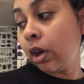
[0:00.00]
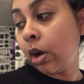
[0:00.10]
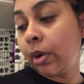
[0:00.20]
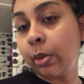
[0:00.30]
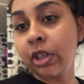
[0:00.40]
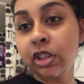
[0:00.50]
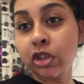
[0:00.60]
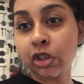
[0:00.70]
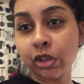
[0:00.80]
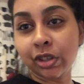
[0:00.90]
oh I wanted to
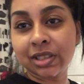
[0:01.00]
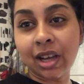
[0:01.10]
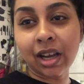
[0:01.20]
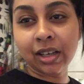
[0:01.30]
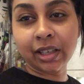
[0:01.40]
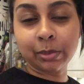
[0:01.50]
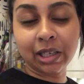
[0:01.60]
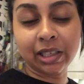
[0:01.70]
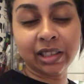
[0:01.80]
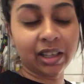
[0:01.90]
show you this highlighting
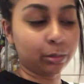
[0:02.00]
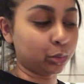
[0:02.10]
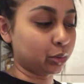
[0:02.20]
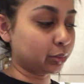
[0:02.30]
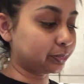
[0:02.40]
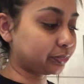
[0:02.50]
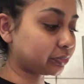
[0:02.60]
palette that I bought